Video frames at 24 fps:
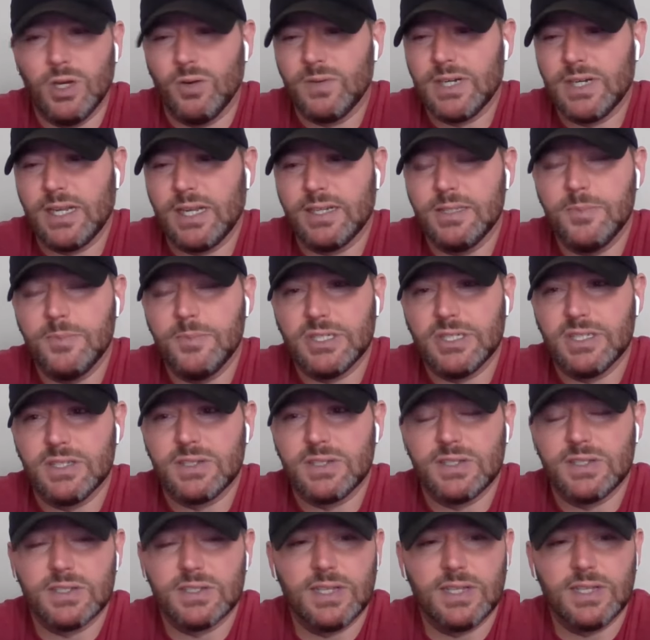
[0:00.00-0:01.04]
went over ninety
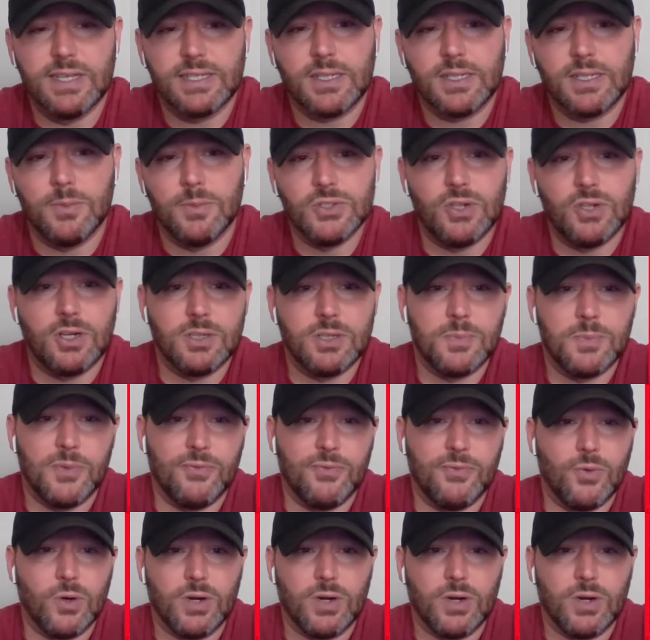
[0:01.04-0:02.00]
pitches in his last couple starts